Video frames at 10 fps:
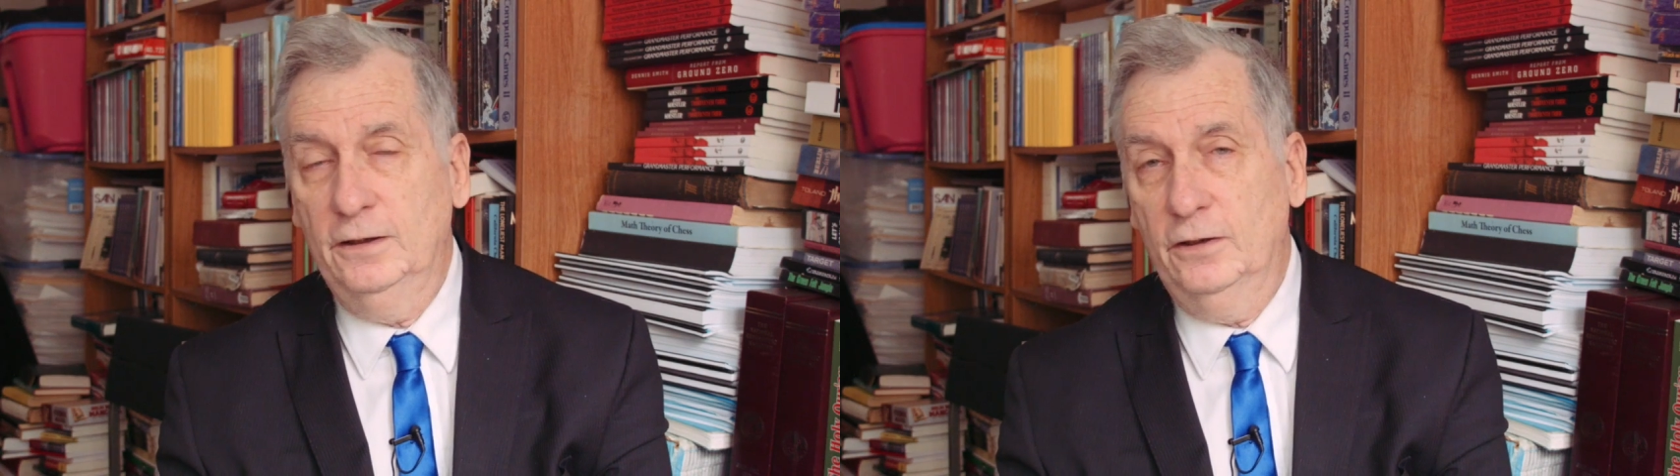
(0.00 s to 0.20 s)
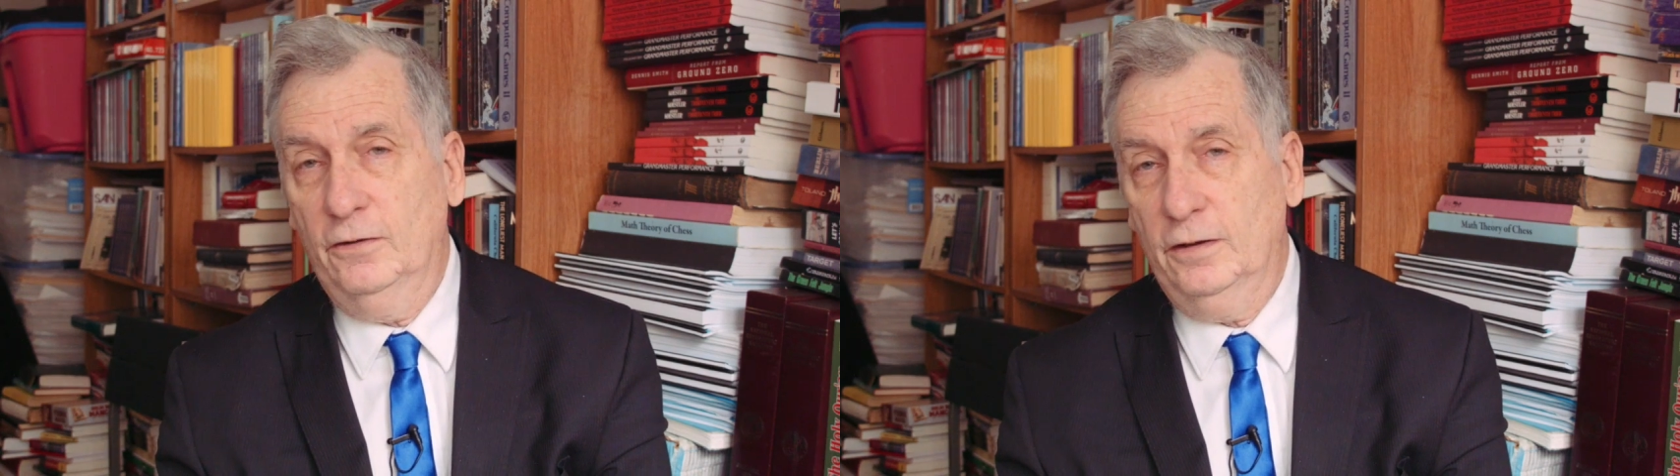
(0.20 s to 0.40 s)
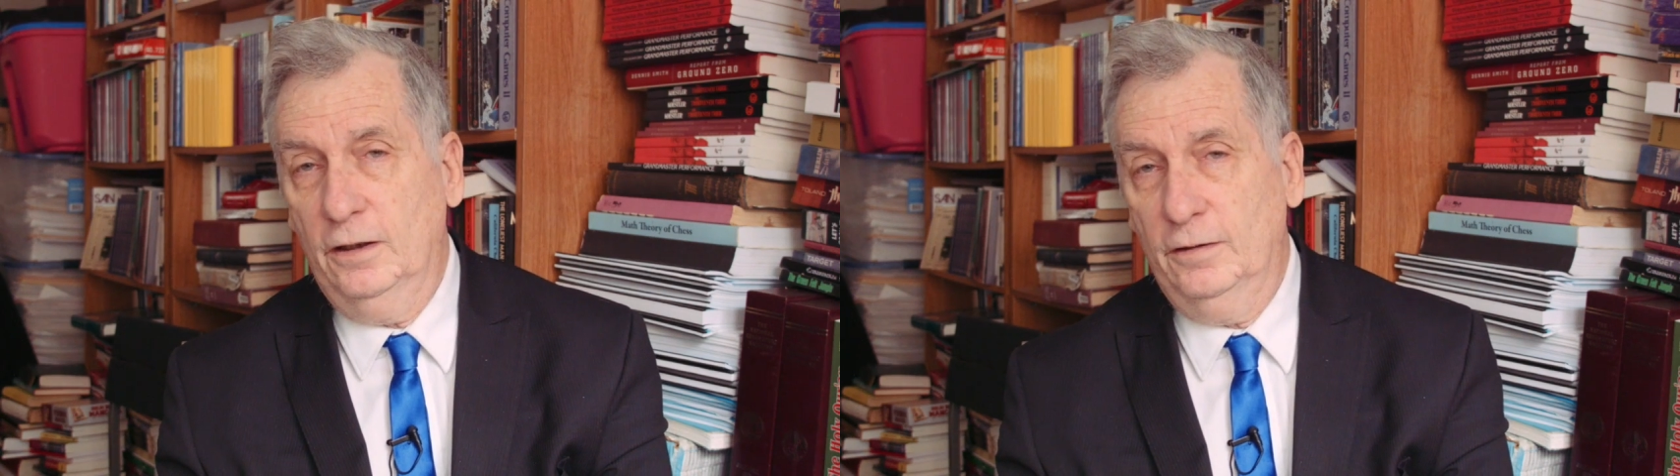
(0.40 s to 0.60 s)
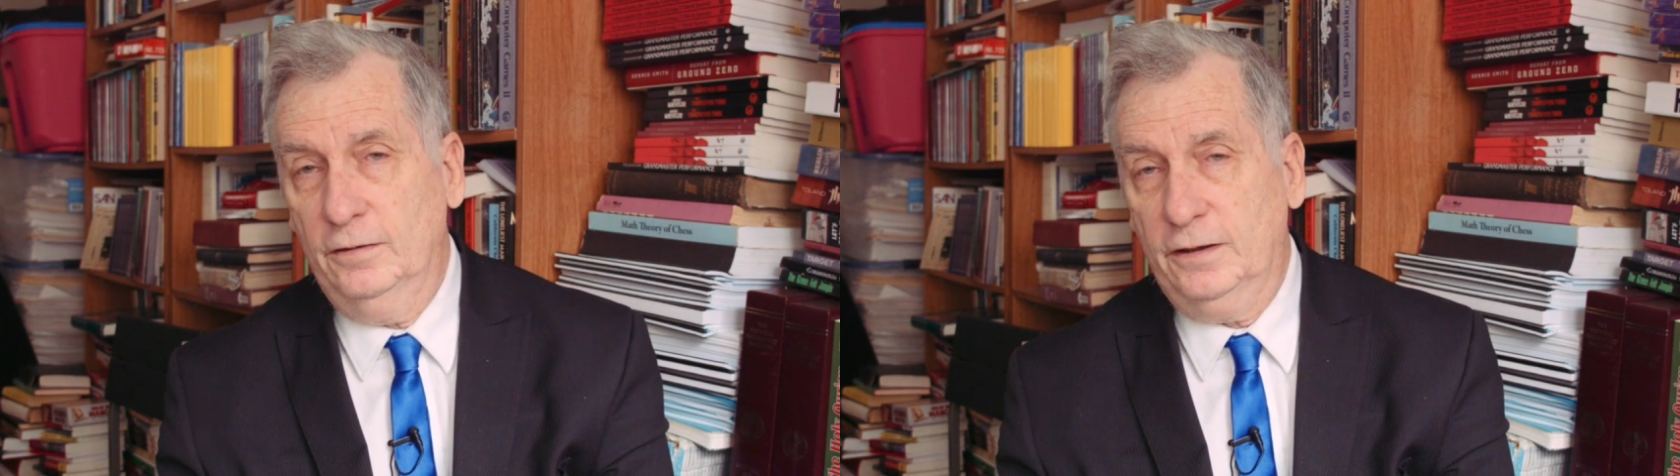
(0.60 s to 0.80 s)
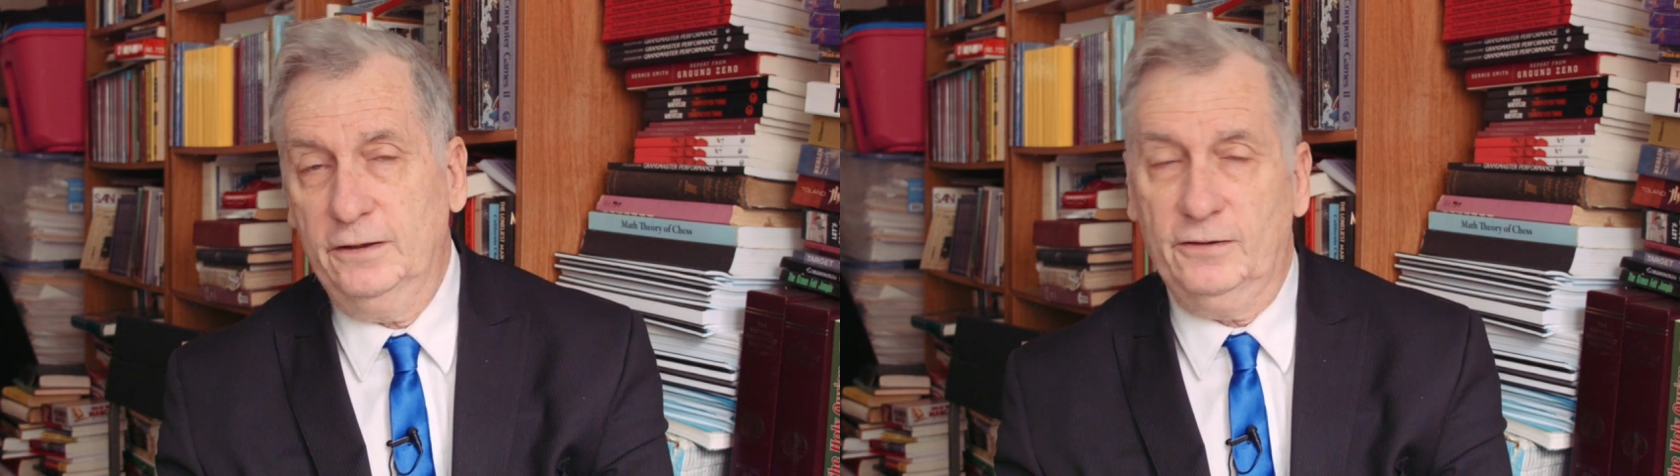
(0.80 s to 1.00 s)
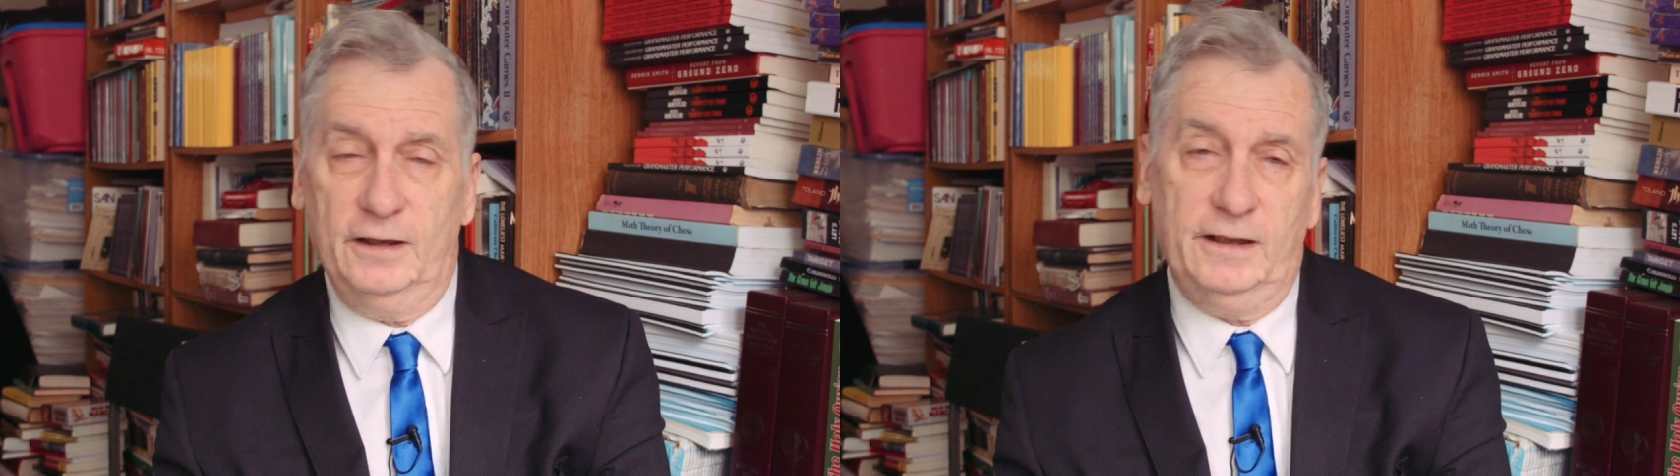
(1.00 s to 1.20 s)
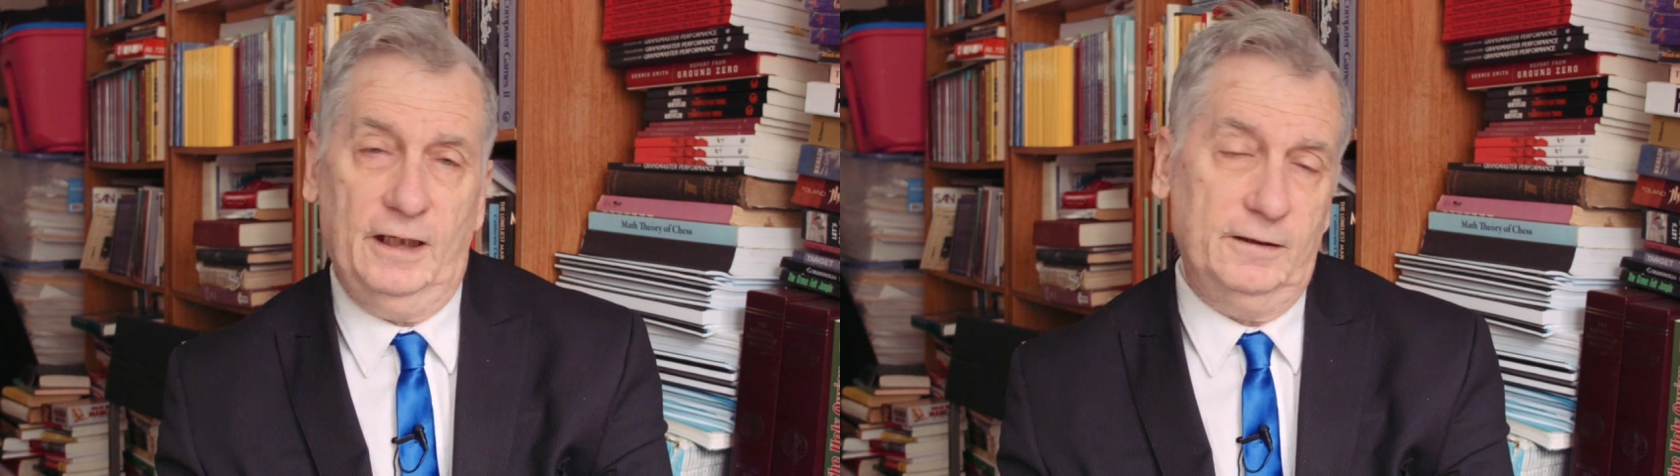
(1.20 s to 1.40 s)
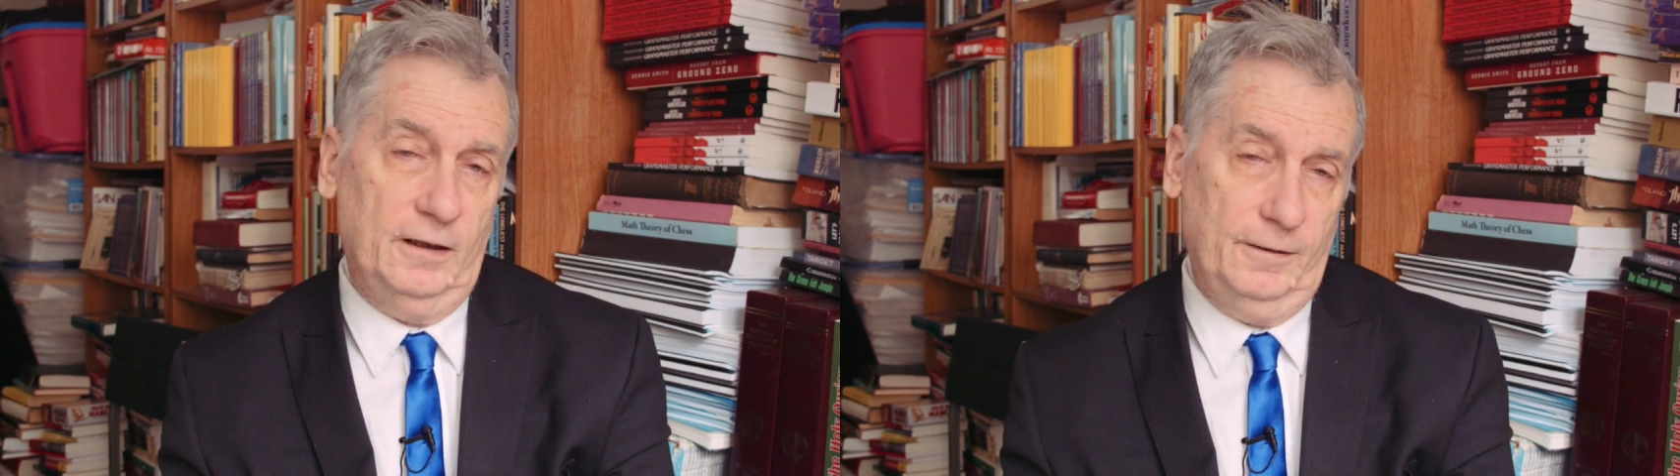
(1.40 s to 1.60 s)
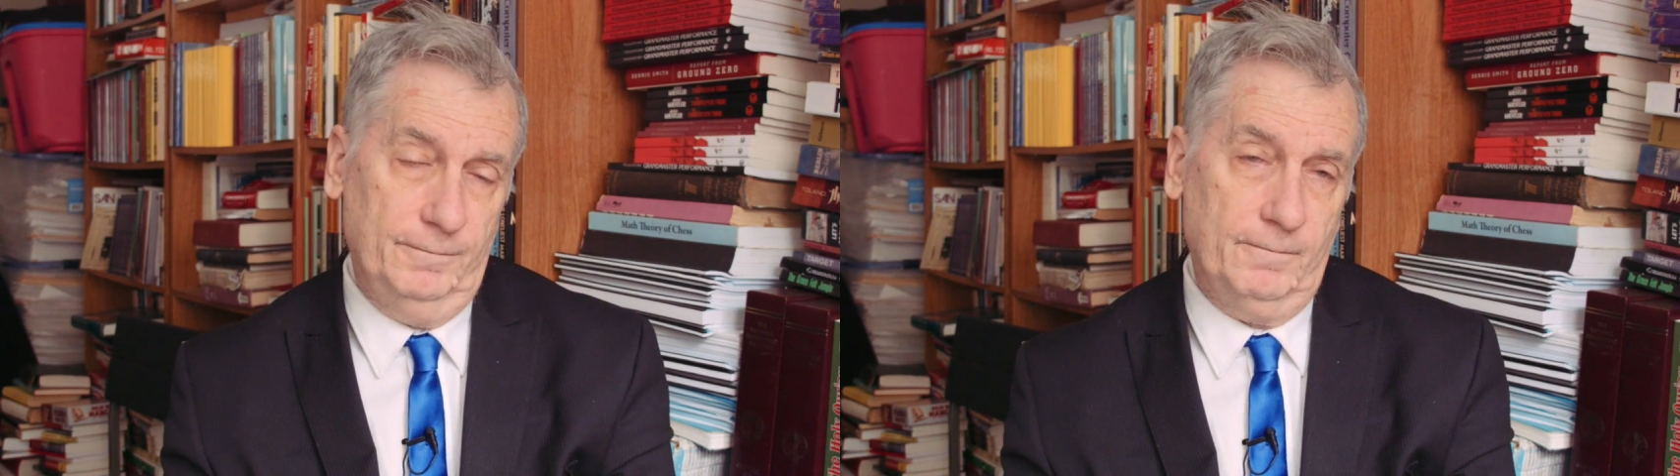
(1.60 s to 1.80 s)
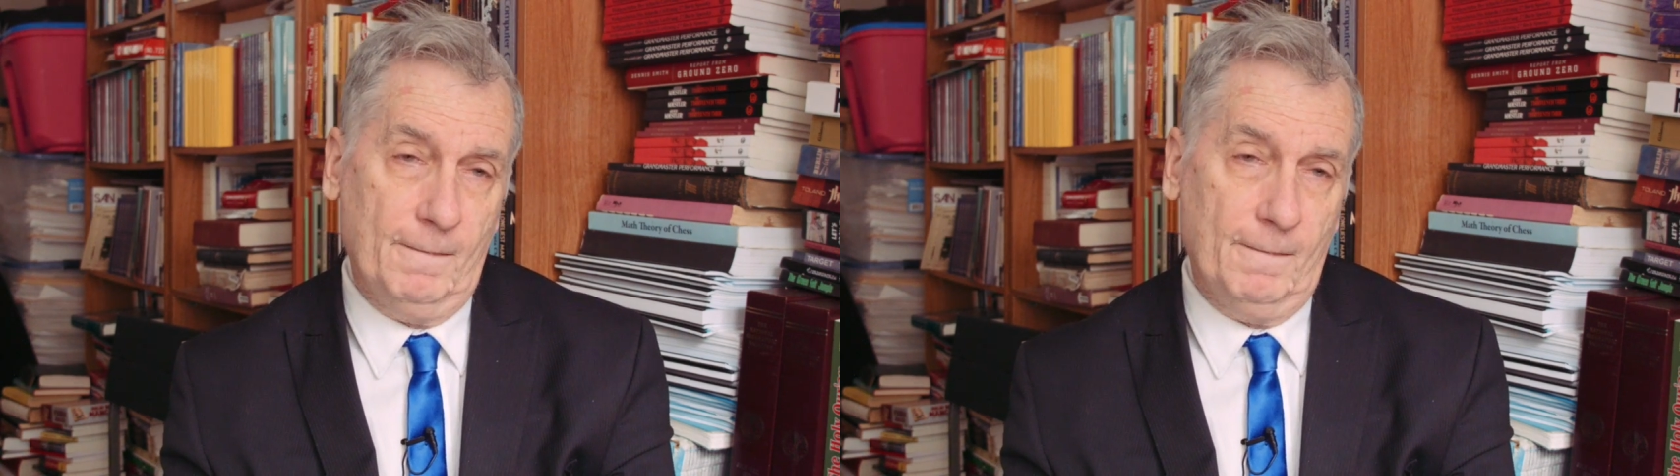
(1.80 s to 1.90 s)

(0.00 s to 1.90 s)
you know, things like that. I